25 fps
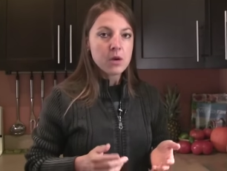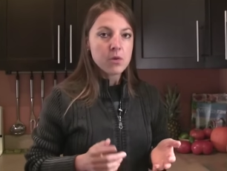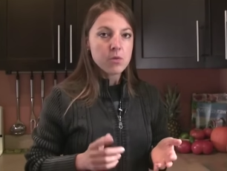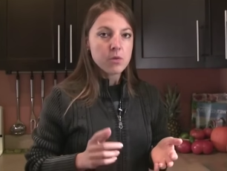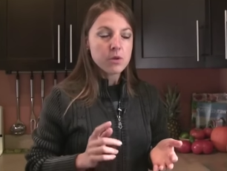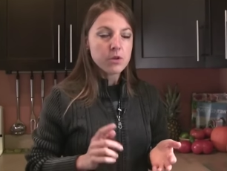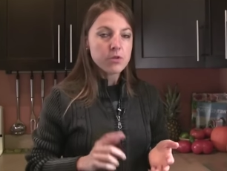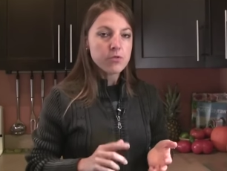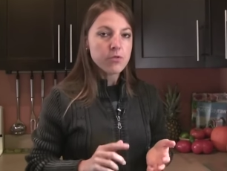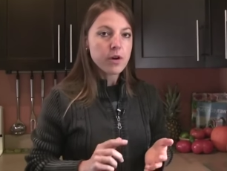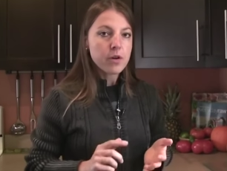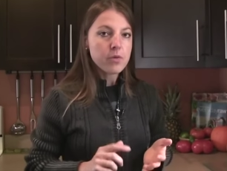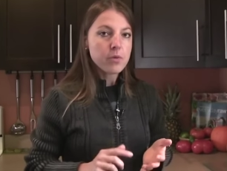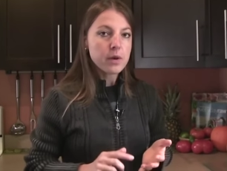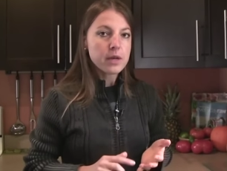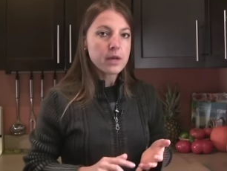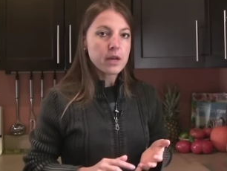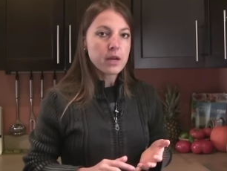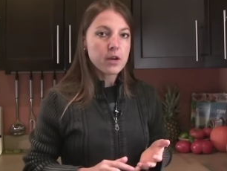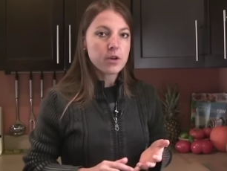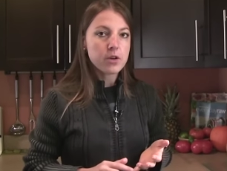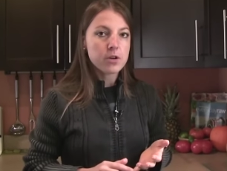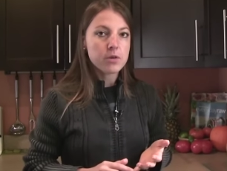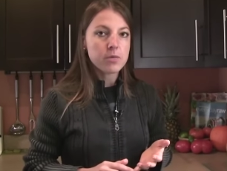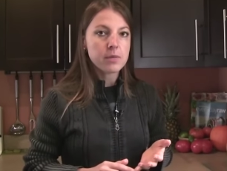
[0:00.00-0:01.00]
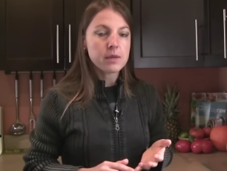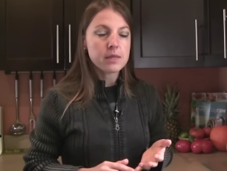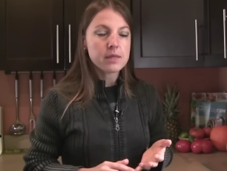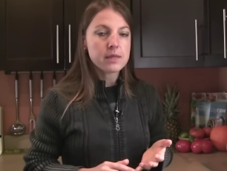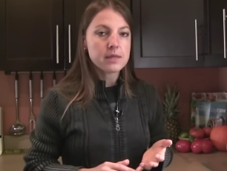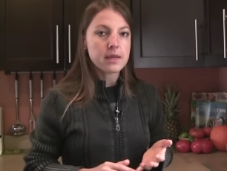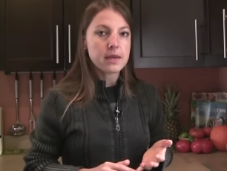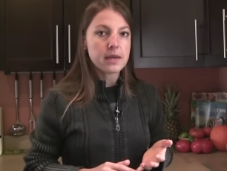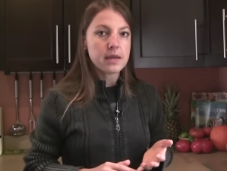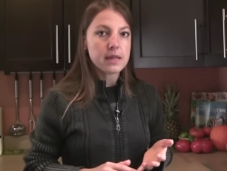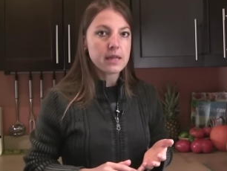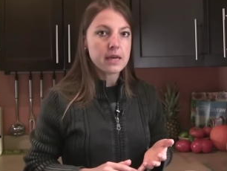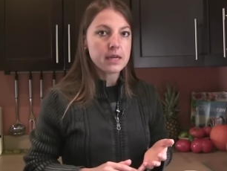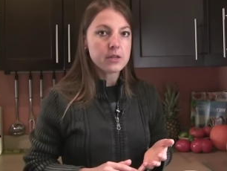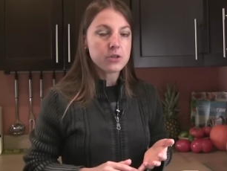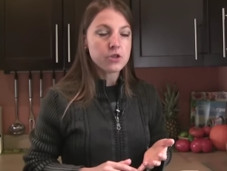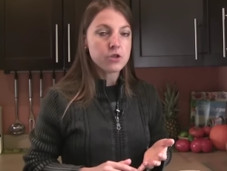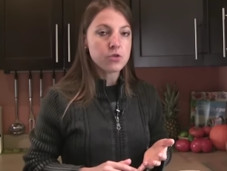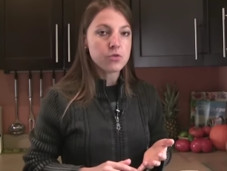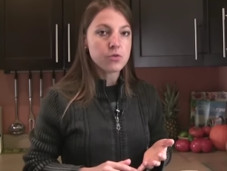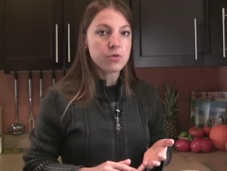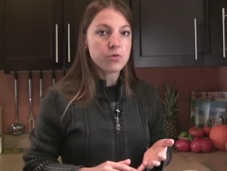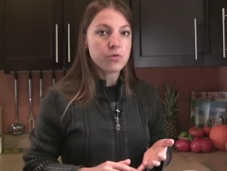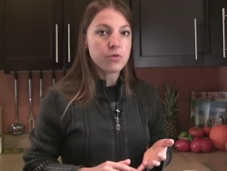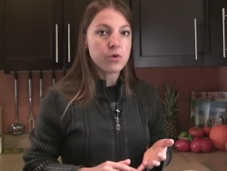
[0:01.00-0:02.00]
Well, you've already heard me say that
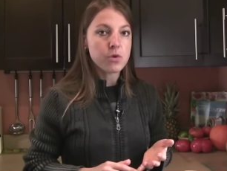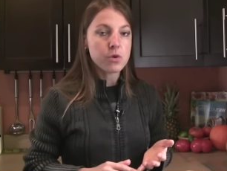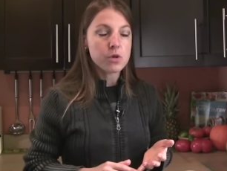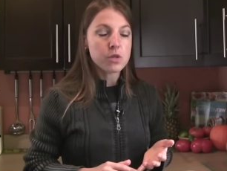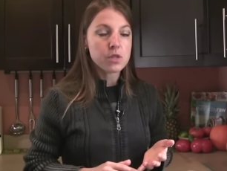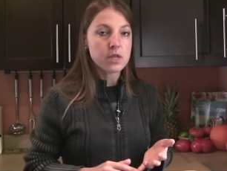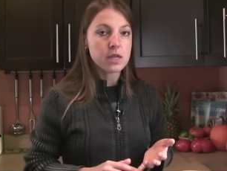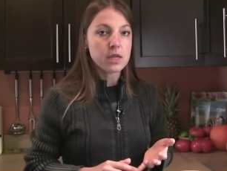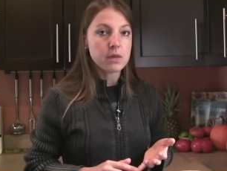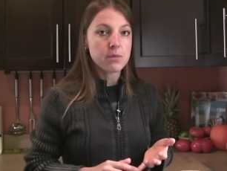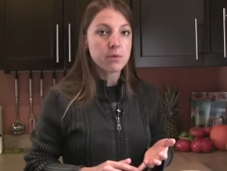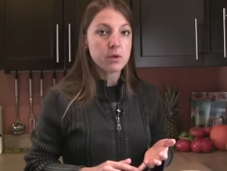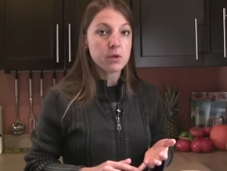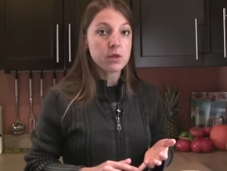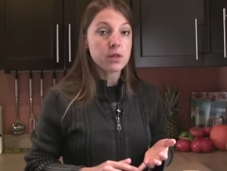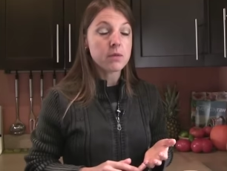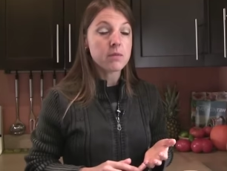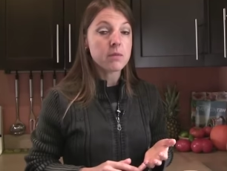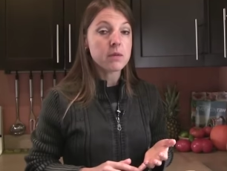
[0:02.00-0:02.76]
you, of course, can put